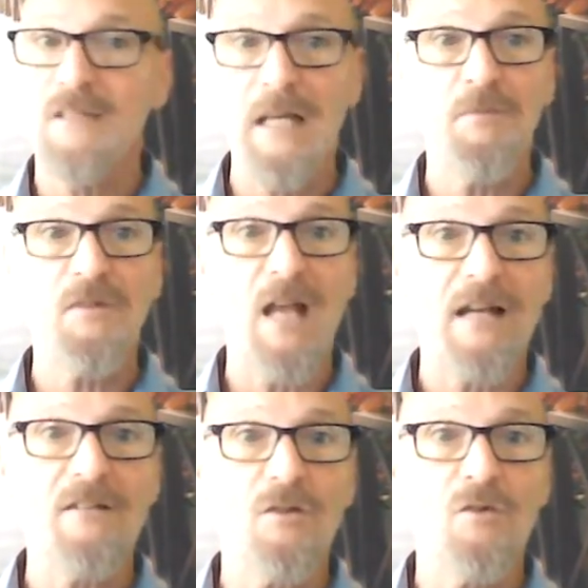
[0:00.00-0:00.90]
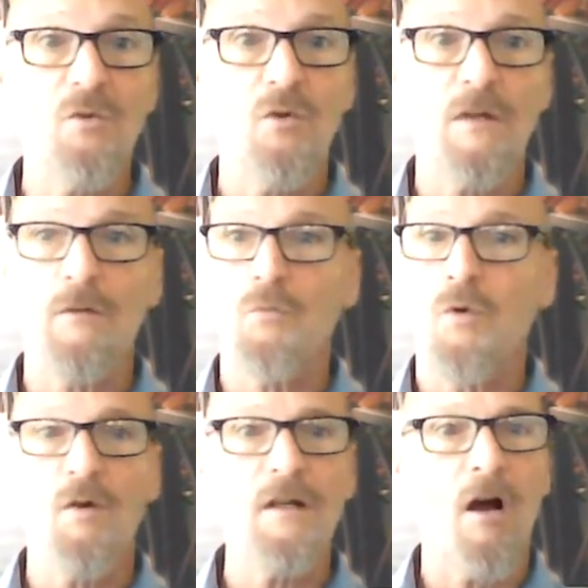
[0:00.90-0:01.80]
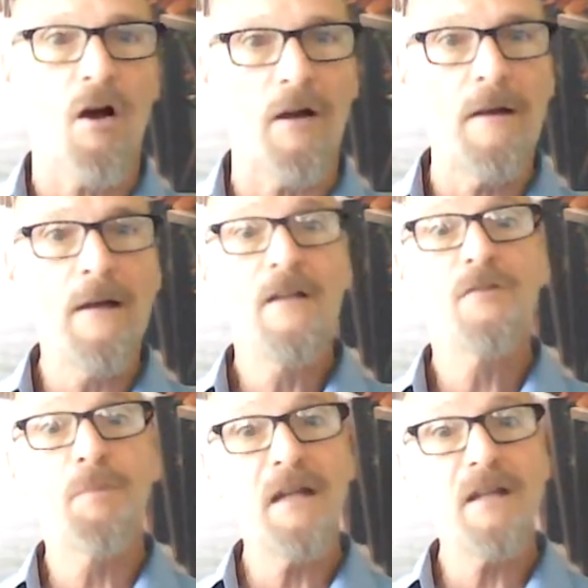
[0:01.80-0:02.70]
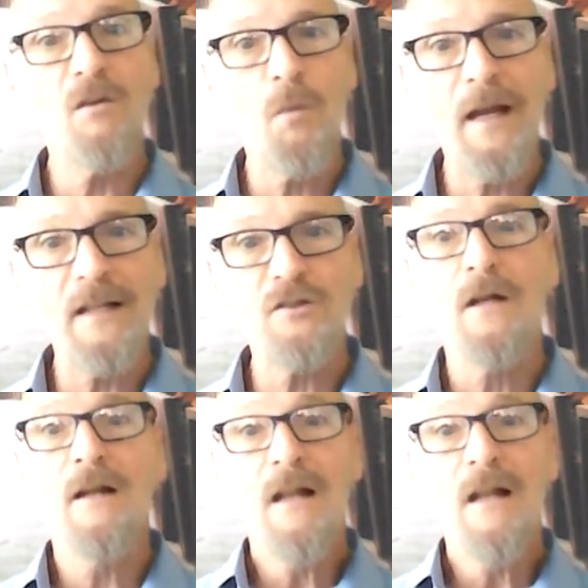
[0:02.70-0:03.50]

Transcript: Keep stacking the cool and rolling on. Speaking of which,